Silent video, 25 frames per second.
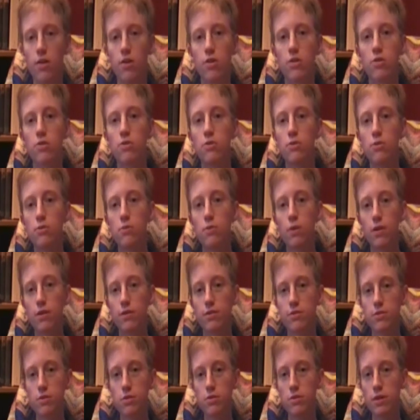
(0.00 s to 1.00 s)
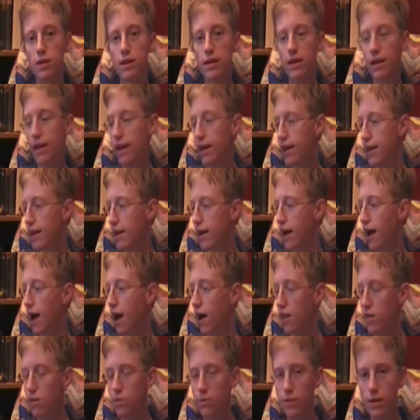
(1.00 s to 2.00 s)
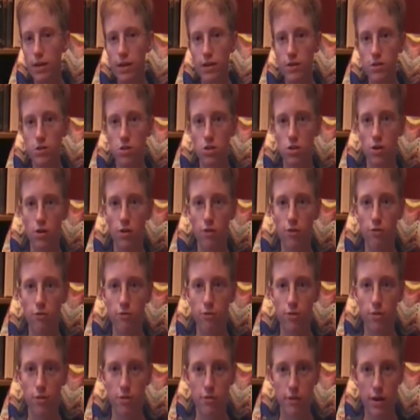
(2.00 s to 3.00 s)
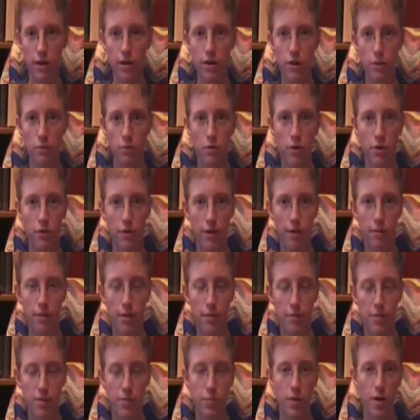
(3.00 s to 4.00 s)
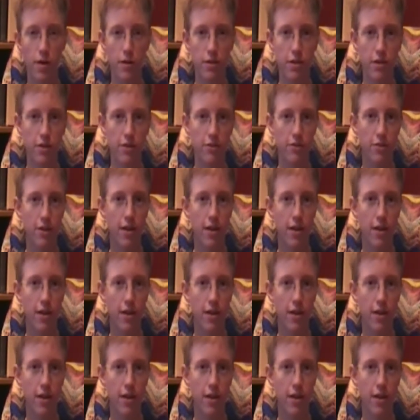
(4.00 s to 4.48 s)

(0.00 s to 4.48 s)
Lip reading: who was doing a Halloween show for the radio program he was part of.